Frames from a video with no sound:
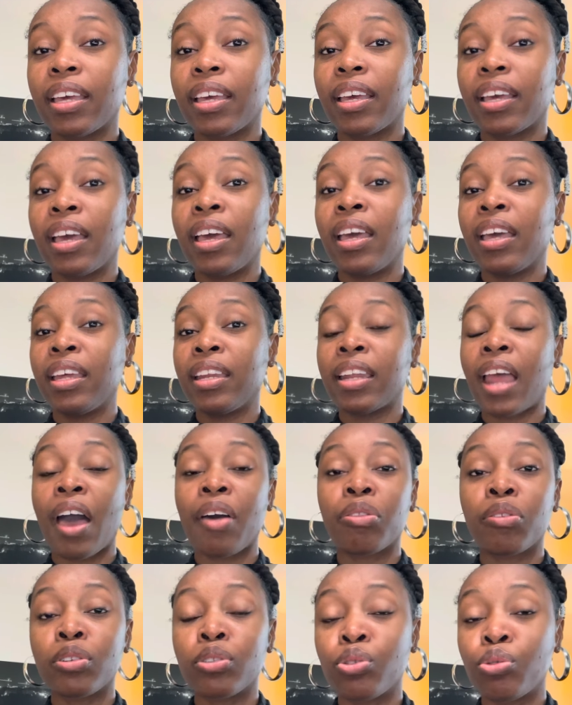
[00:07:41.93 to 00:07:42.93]
And now
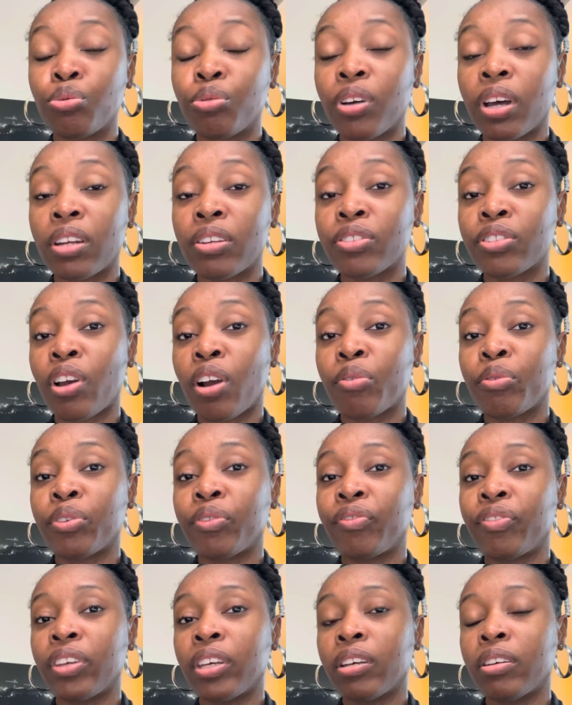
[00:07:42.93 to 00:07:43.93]
their true colors are
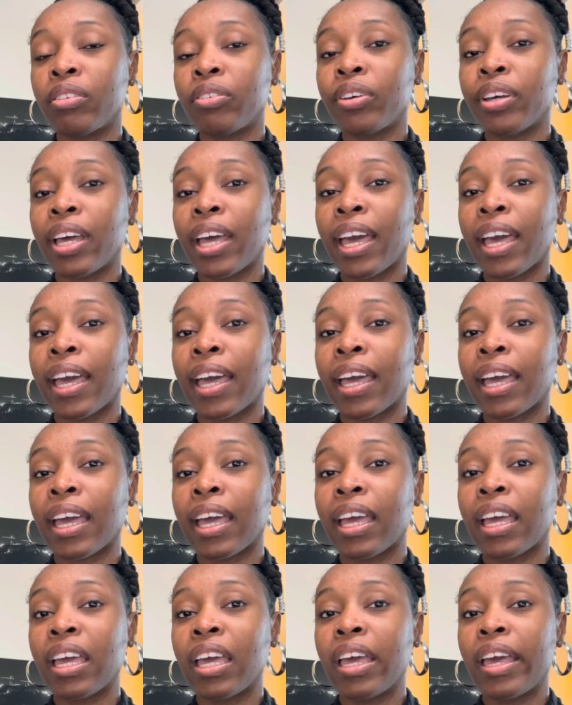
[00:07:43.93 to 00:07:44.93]
revealed and